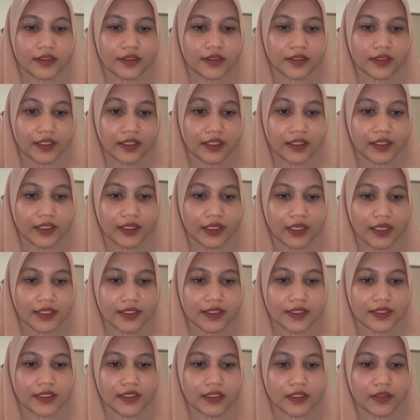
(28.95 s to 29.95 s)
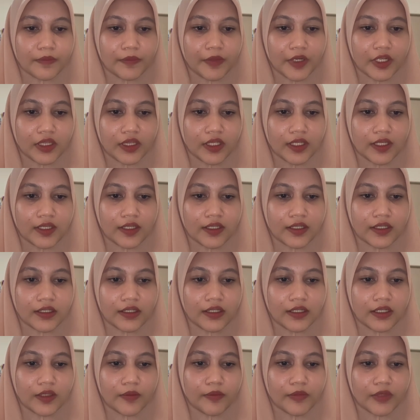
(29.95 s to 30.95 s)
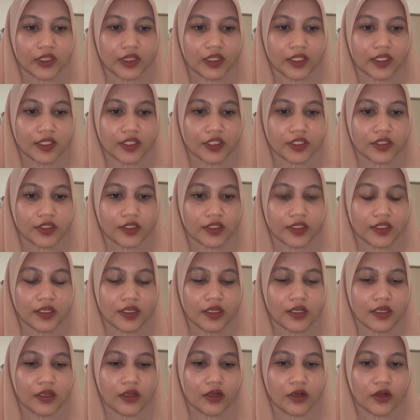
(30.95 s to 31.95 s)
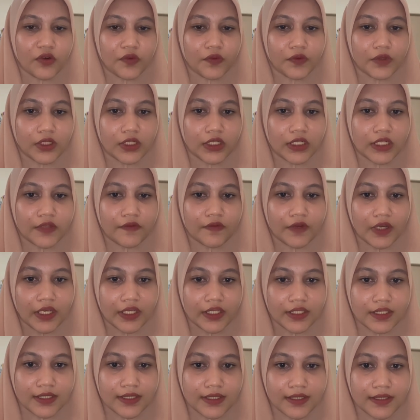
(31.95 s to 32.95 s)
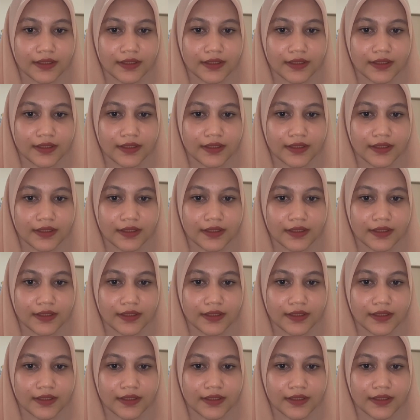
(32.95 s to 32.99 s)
analyze the practical limitation of the device.